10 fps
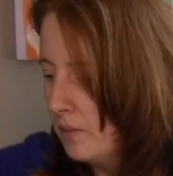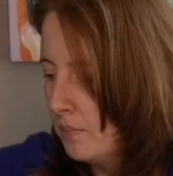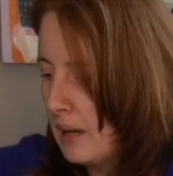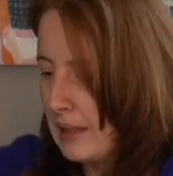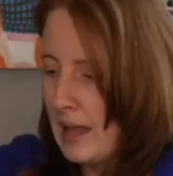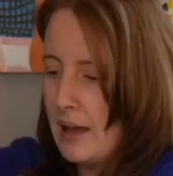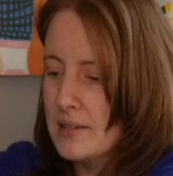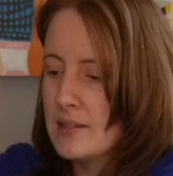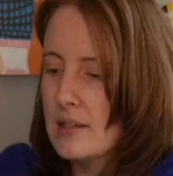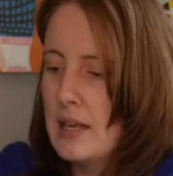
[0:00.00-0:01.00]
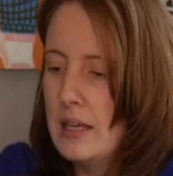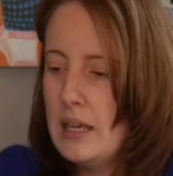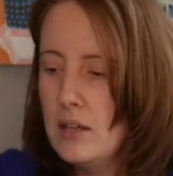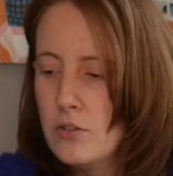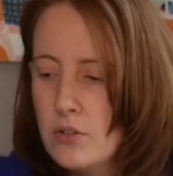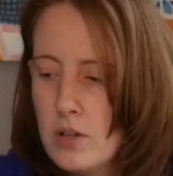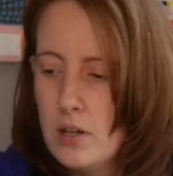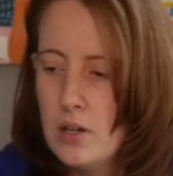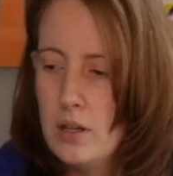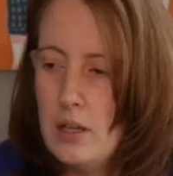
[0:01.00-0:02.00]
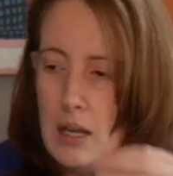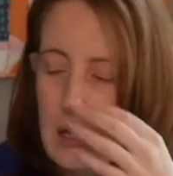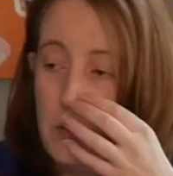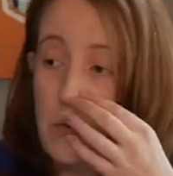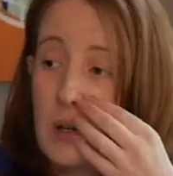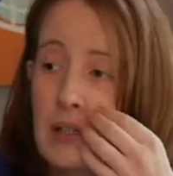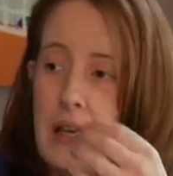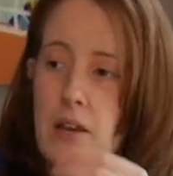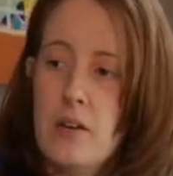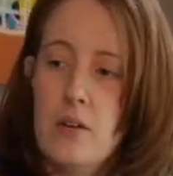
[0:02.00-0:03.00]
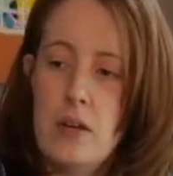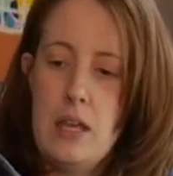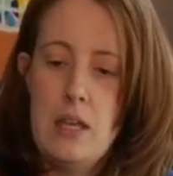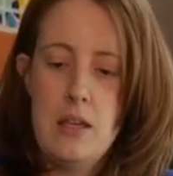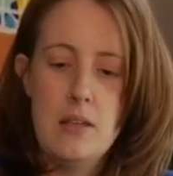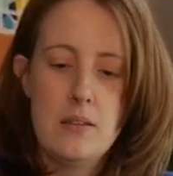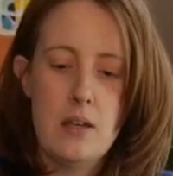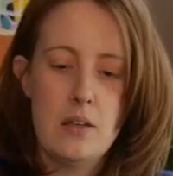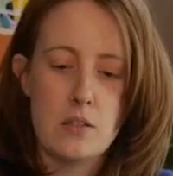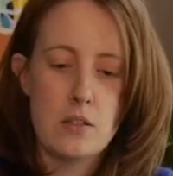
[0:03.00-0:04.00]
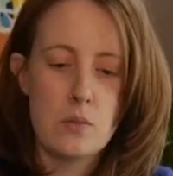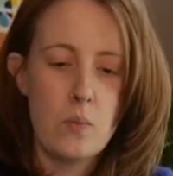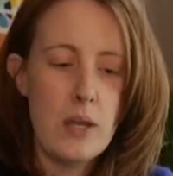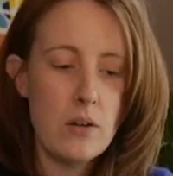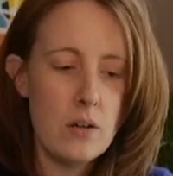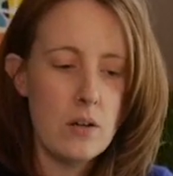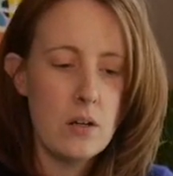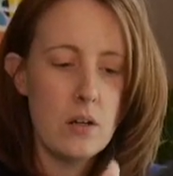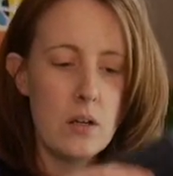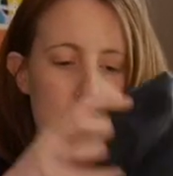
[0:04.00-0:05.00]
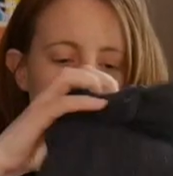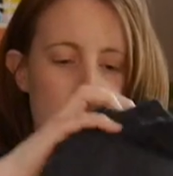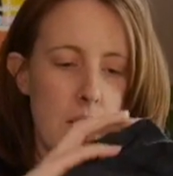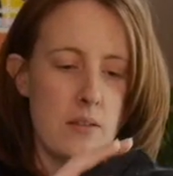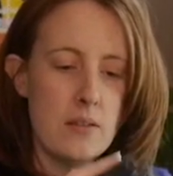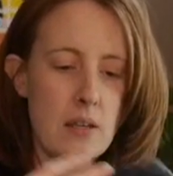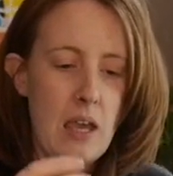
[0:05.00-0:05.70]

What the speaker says: My last indoor layer is a sweater. This is a